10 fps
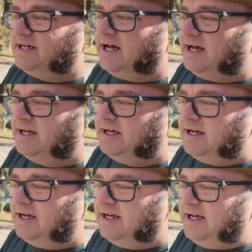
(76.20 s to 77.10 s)
uh,
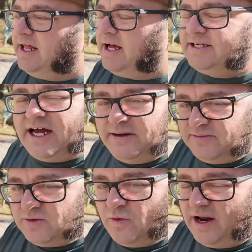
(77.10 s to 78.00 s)
yeah, a lot of
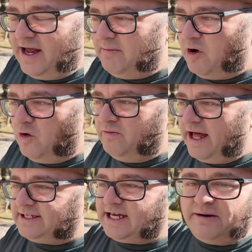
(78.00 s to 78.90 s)
times when I am home,
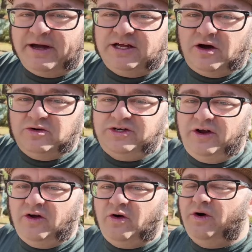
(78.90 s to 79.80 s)
that's kind of my
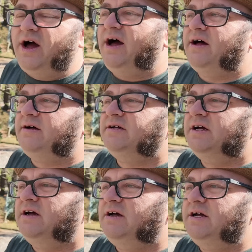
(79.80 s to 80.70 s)
go-to. Uh,
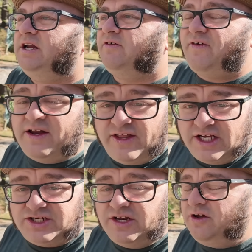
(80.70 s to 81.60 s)
you know, find
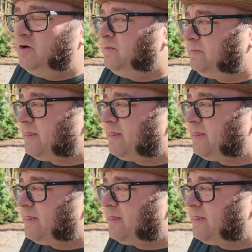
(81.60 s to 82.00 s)
things to do,